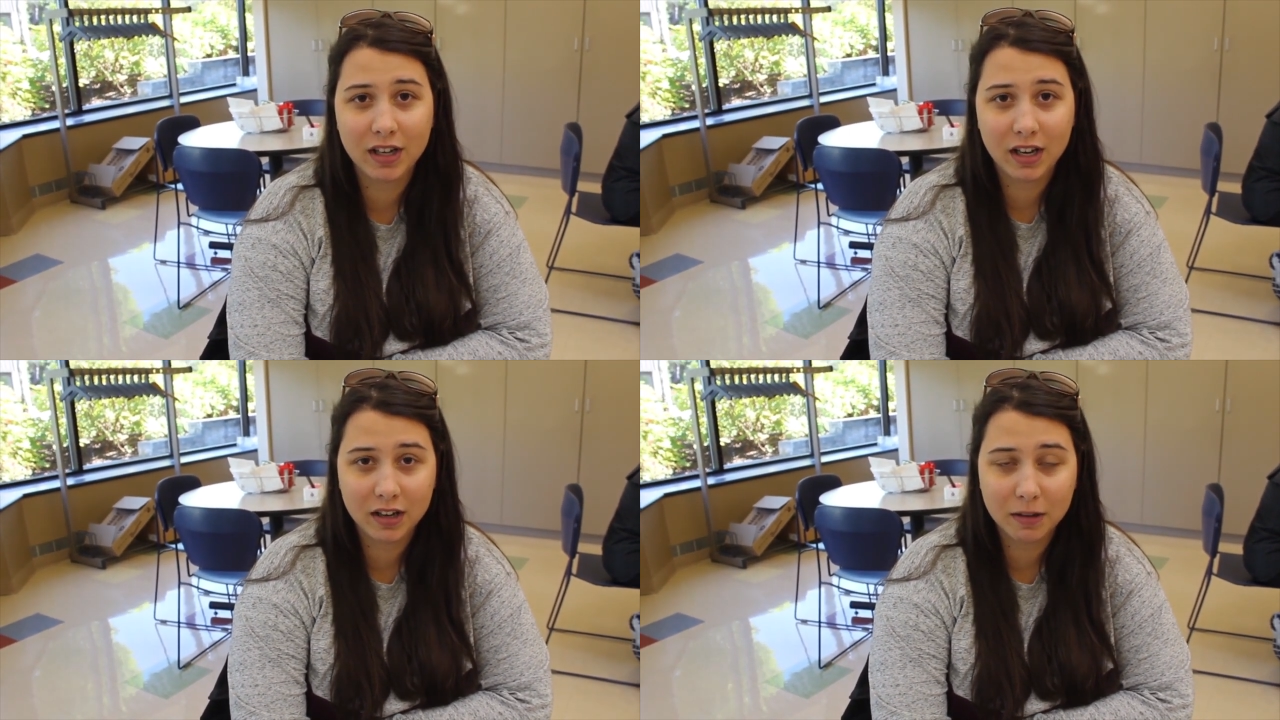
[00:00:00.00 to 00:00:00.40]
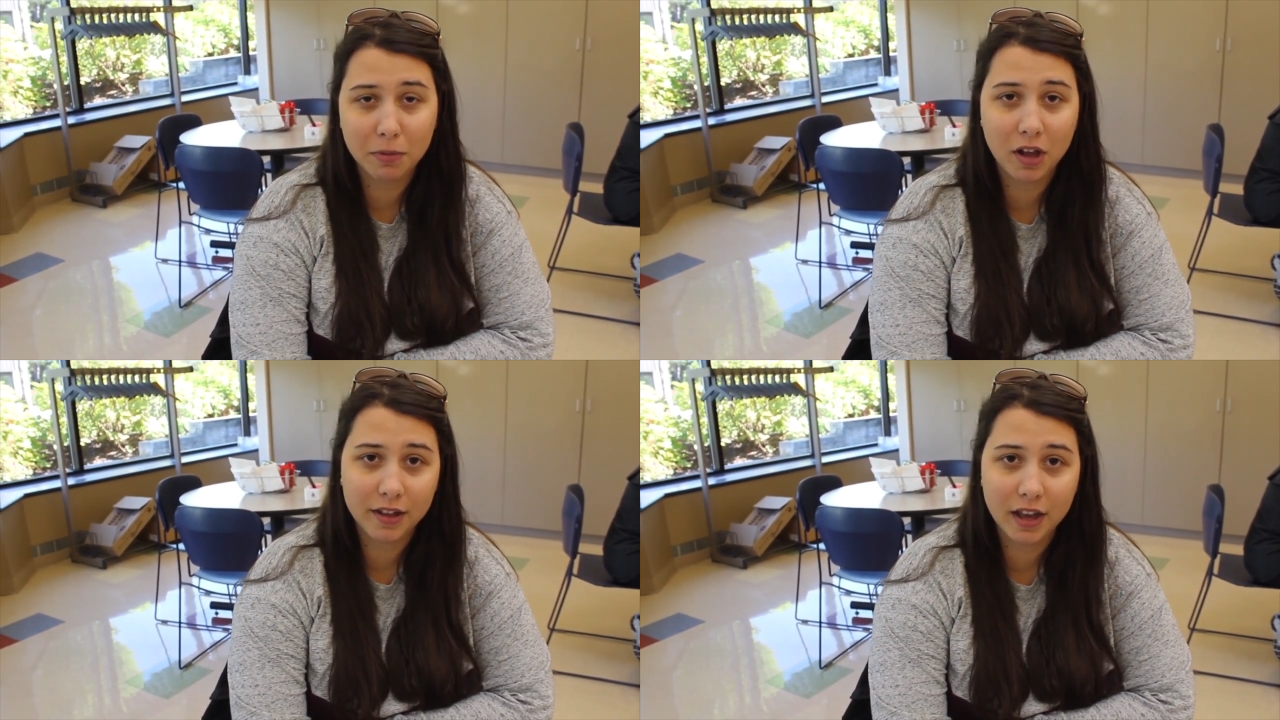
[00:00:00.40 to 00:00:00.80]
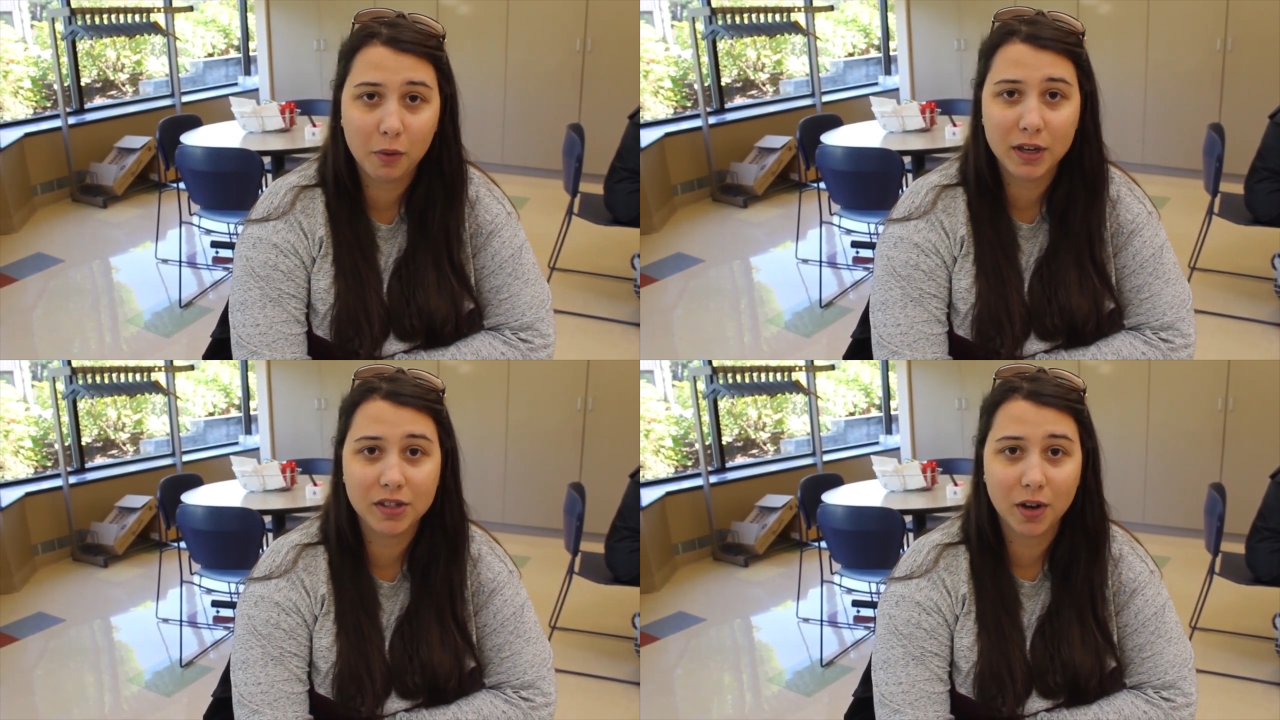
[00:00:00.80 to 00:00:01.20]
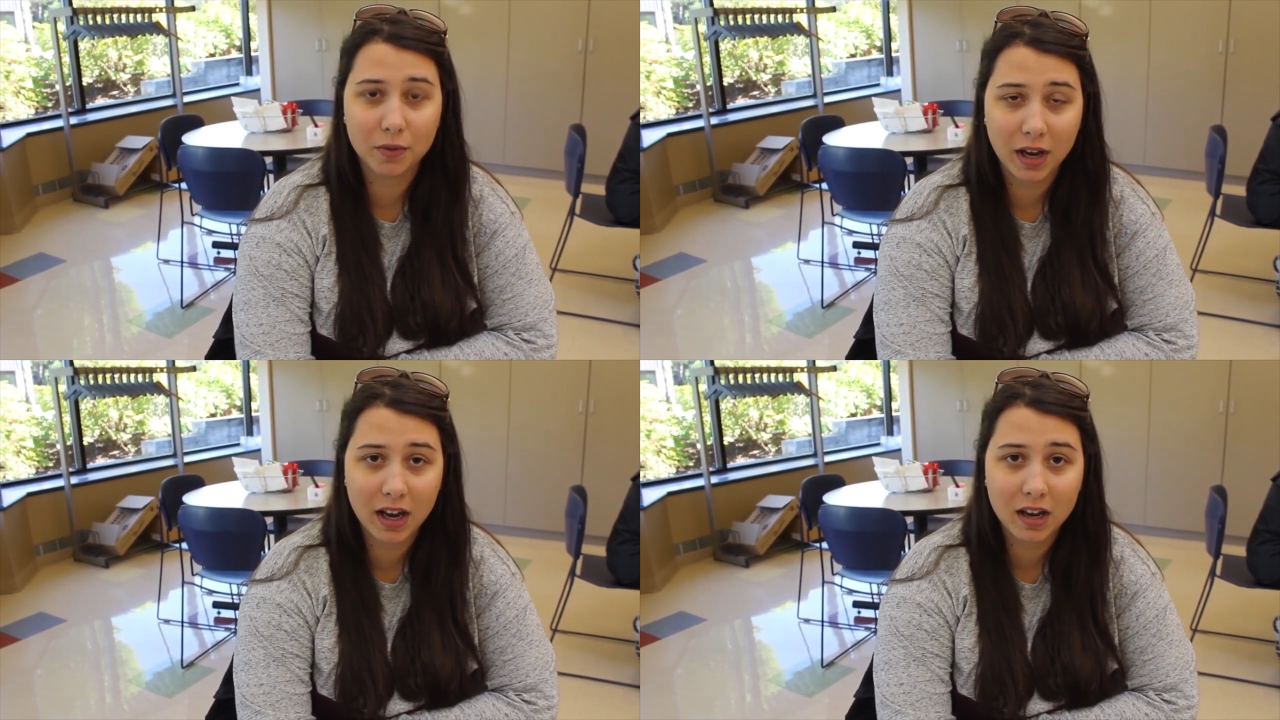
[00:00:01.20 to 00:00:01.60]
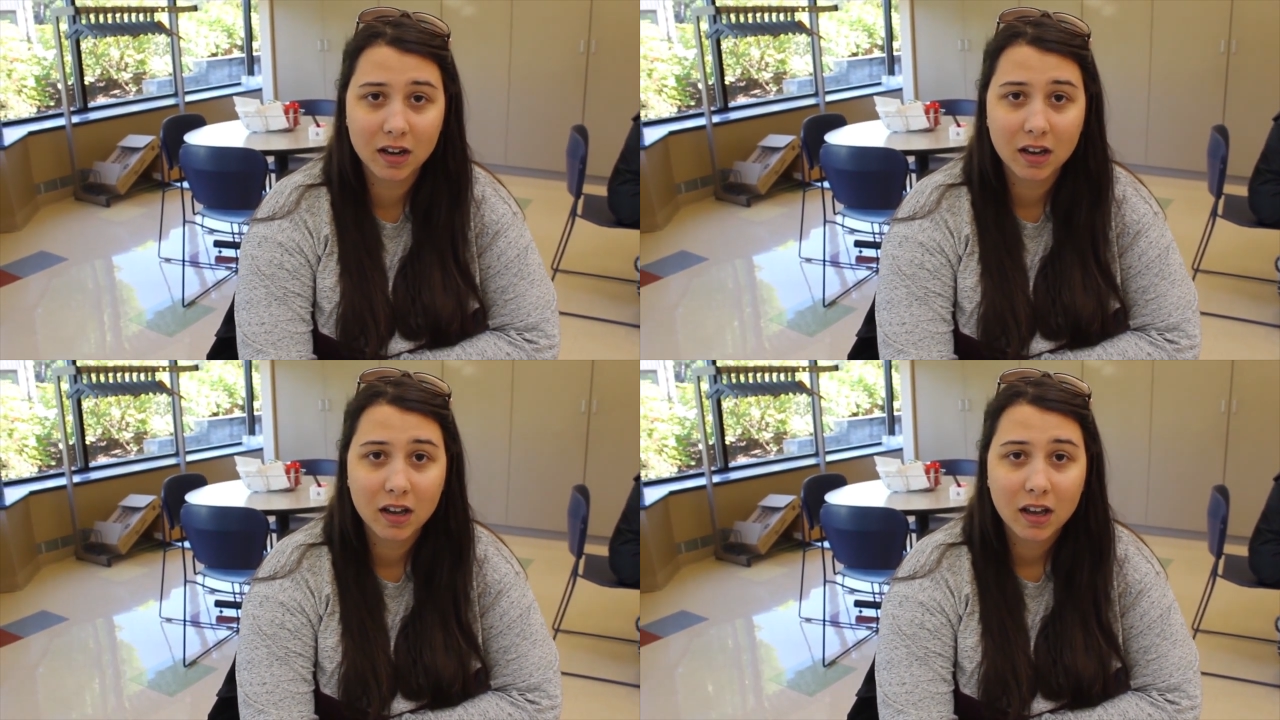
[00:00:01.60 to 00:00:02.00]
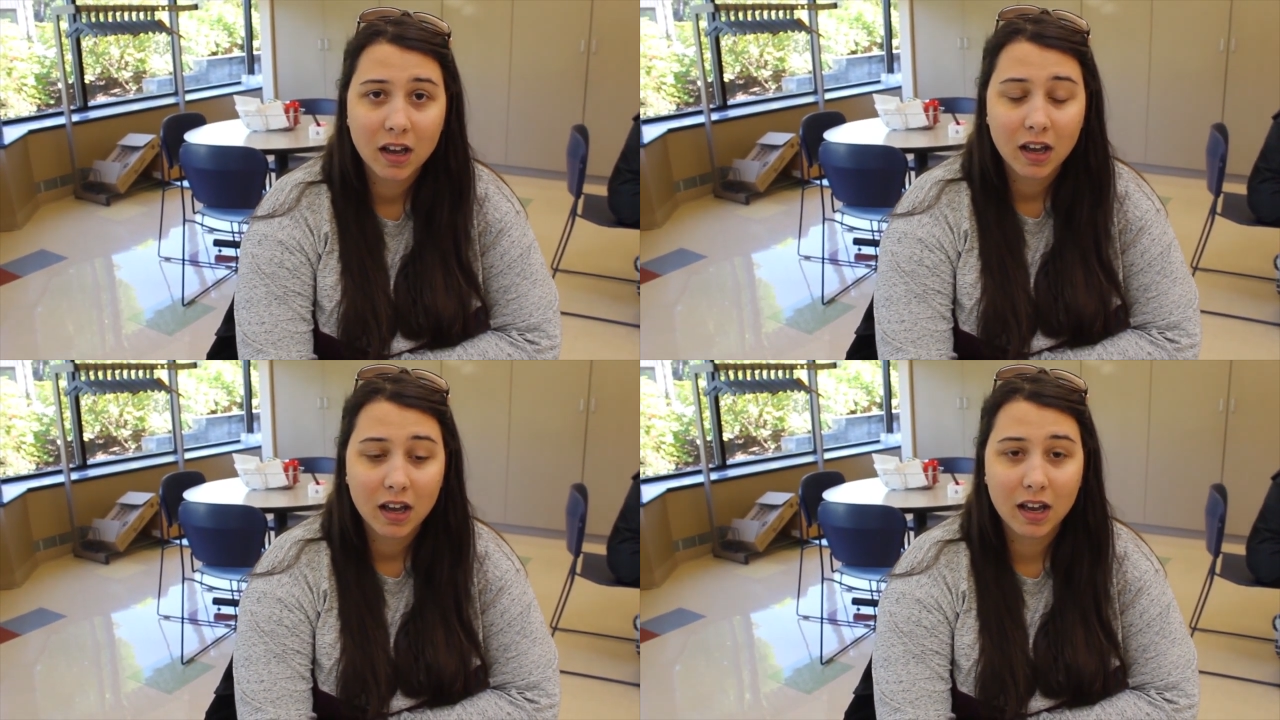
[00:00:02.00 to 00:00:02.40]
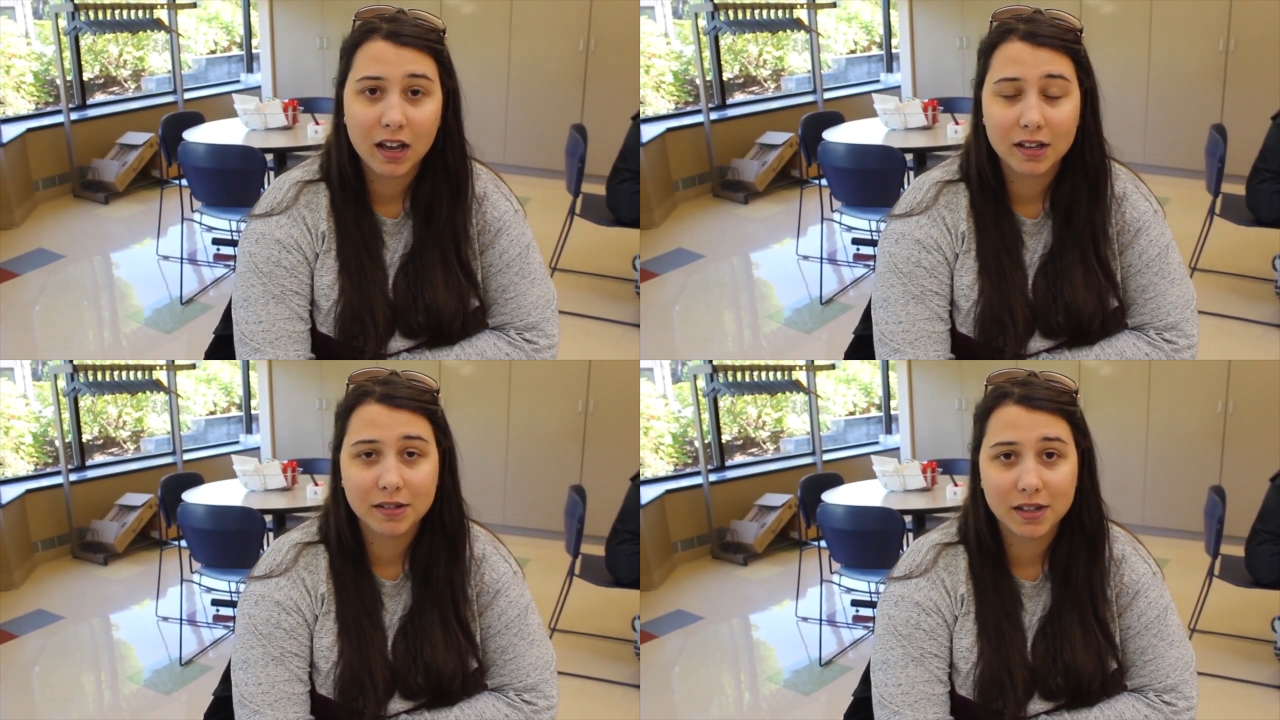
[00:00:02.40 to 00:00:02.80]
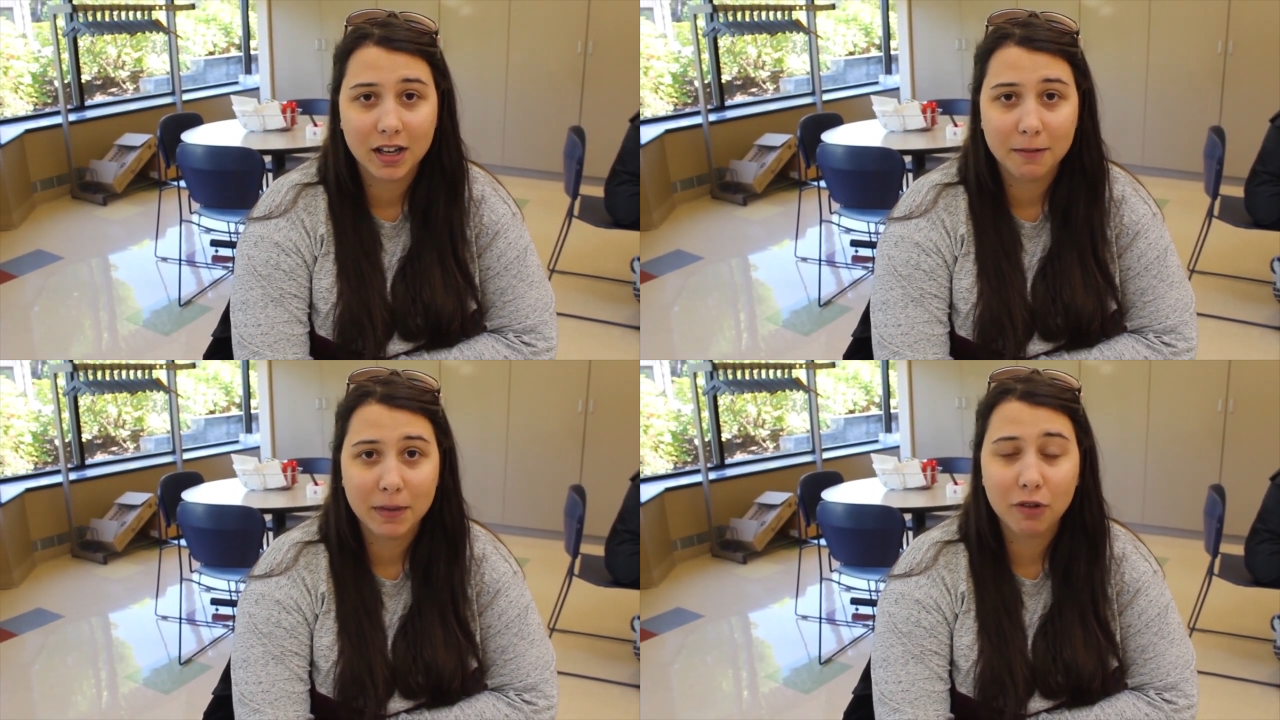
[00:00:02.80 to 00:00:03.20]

said that they never expected that the show's fourth season is